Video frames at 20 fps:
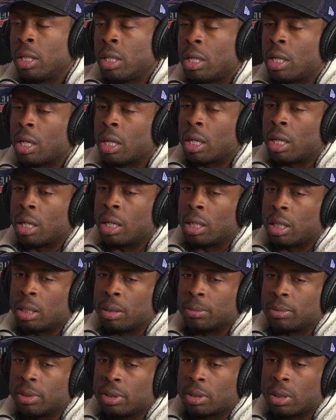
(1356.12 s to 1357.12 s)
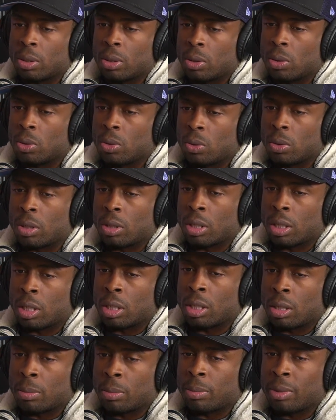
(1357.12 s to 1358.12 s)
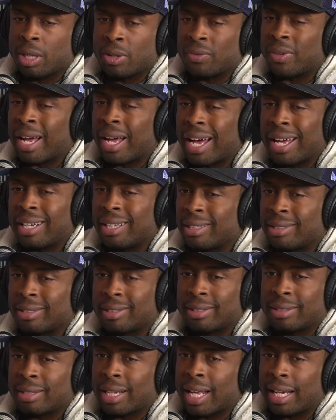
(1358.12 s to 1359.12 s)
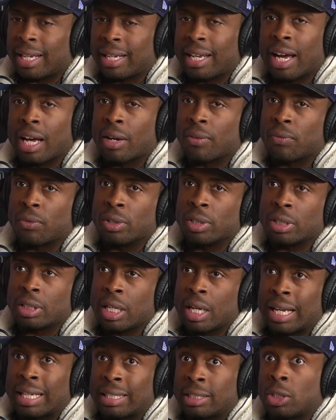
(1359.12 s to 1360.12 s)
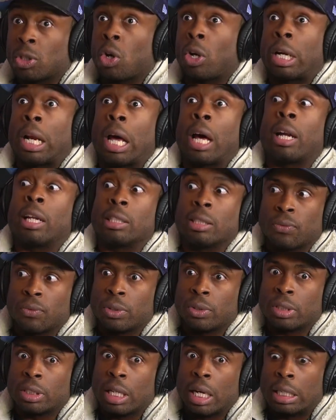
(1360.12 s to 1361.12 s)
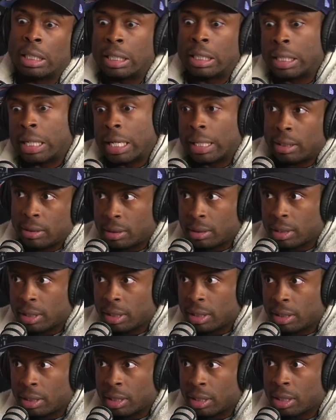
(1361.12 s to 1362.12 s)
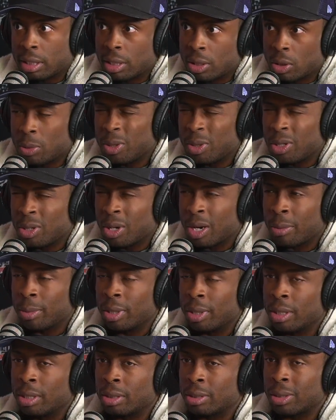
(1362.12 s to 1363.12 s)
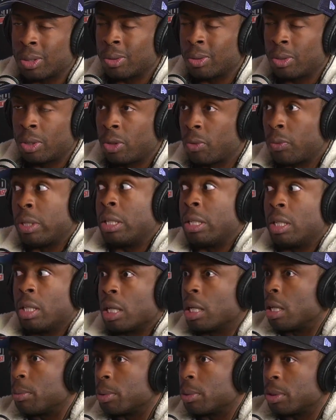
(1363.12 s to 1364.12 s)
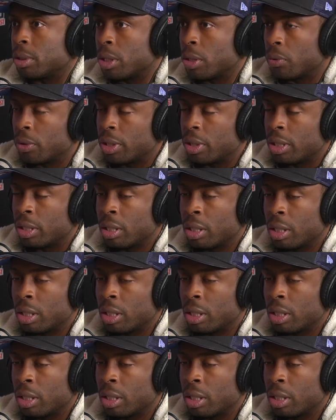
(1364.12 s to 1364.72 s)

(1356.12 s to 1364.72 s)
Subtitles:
If not, it's like kind of freestyle. I started out as a freestyle and then I took it to the note. You know what I mean? So really 100% written.